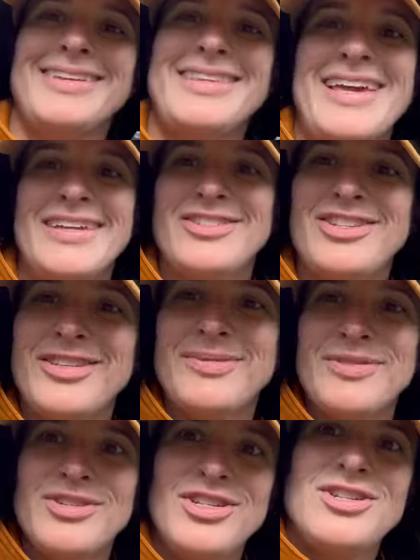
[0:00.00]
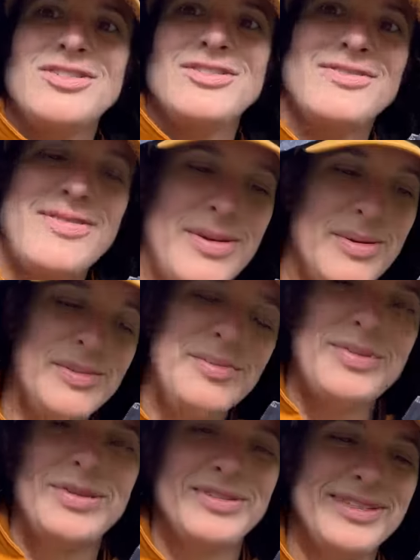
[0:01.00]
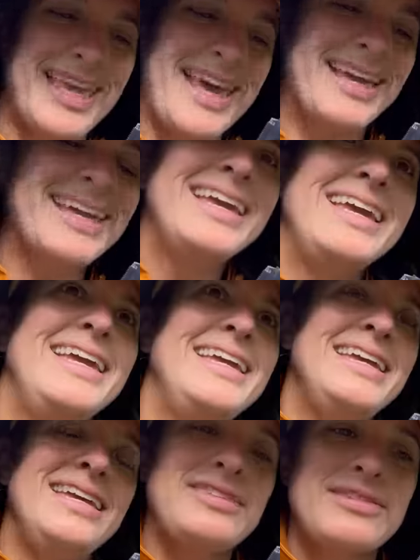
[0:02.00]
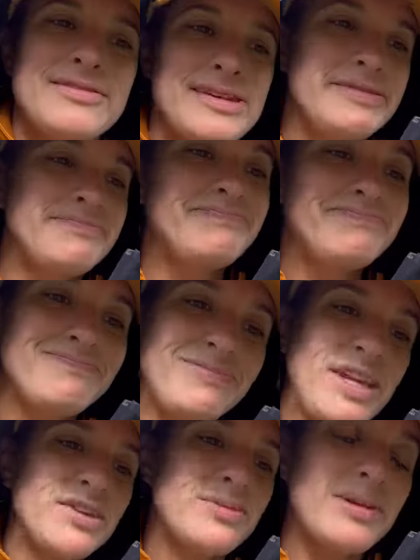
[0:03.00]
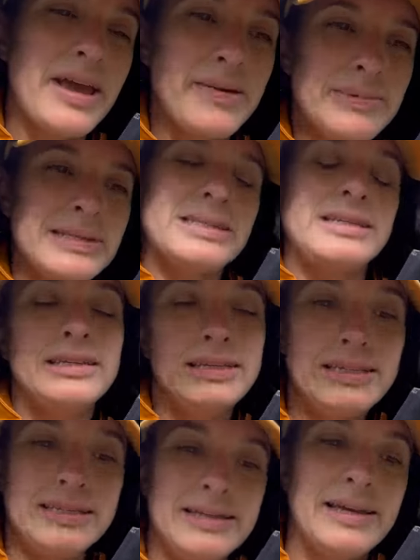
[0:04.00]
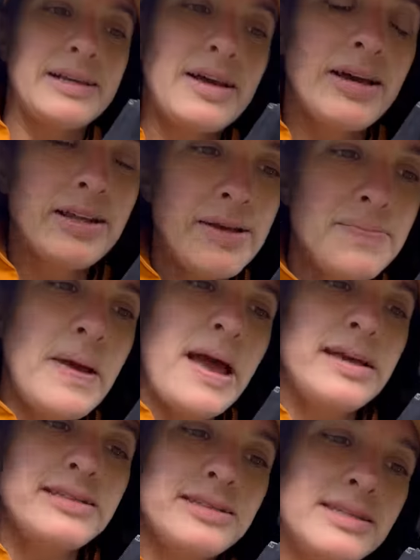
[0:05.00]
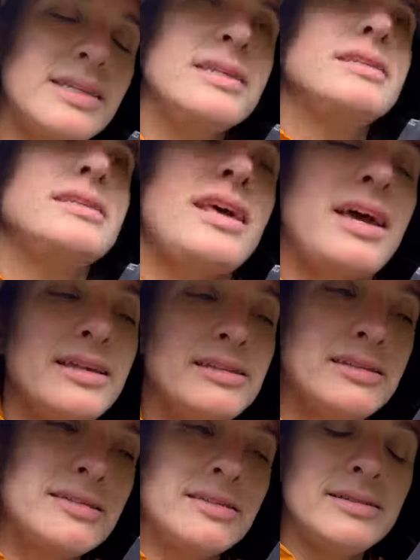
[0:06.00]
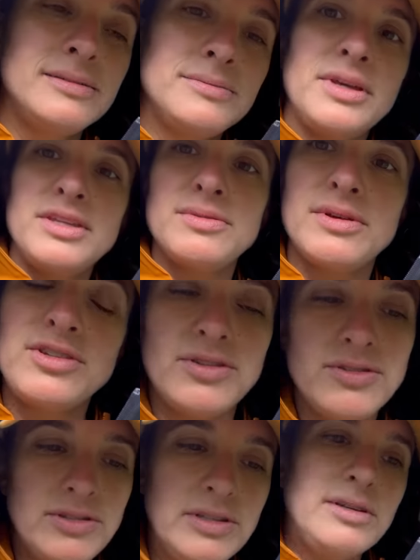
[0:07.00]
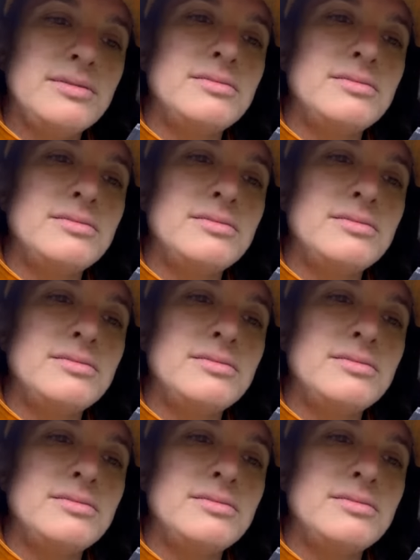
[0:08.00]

at that. Just when she turns around, it's good. It's all right. Here's what happened. I got up past that place where I showed you the